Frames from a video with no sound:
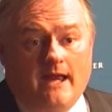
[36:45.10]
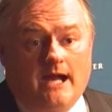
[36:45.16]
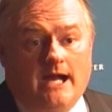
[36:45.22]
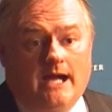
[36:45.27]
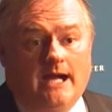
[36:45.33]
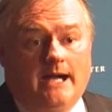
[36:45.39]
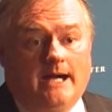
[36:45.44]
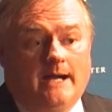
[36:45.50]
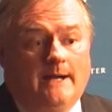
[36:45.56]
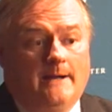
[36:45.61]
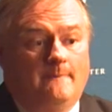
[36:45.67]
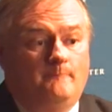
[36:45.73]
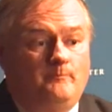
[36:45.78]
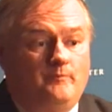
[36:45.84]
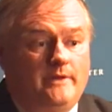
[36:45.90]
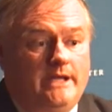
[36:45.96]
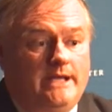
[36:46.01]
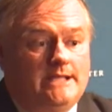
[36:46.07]

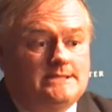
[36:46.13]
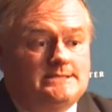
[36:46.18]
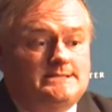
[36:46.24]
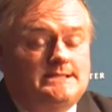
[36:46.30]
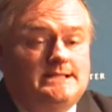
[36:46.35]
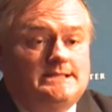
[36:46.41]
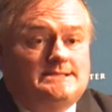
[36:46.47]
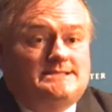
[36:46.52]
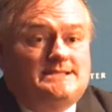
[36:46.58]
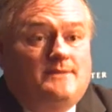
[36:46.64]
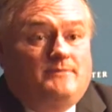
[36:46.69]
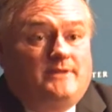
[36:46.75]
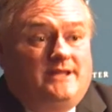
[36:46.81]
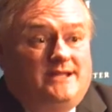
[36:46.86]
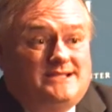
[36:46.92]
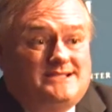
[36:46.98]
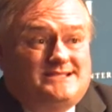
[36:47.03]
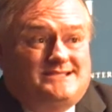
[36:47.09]
It's
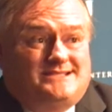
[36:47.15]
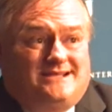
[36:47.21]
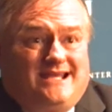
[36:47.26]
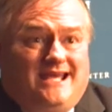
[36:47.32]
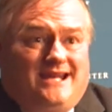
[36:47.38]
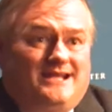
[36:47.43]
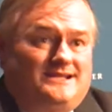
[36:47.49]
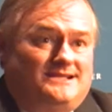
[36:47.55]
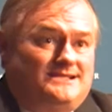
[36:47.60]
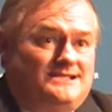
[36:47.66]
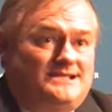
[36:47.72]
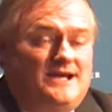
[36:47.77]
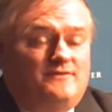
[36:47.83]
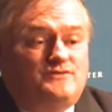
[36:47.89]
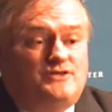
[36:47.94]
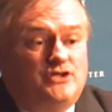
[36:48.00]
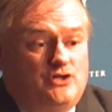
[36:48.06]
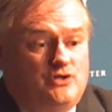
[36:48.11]
something that's kind of
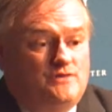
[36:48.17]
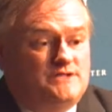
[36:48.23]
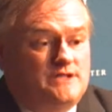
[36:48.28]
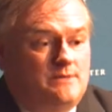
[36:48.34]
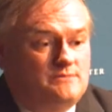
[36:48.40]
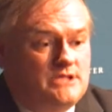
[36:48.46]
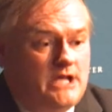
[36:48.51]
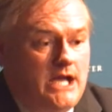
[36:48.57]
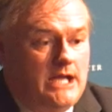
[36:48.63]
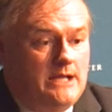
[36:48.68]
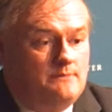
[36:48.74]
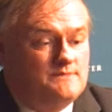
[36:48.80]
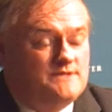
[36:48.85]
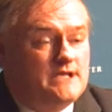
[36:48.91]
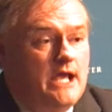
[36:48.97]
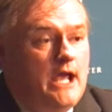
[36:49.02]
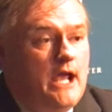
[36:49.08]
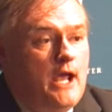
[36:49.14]
tough to do sometimes,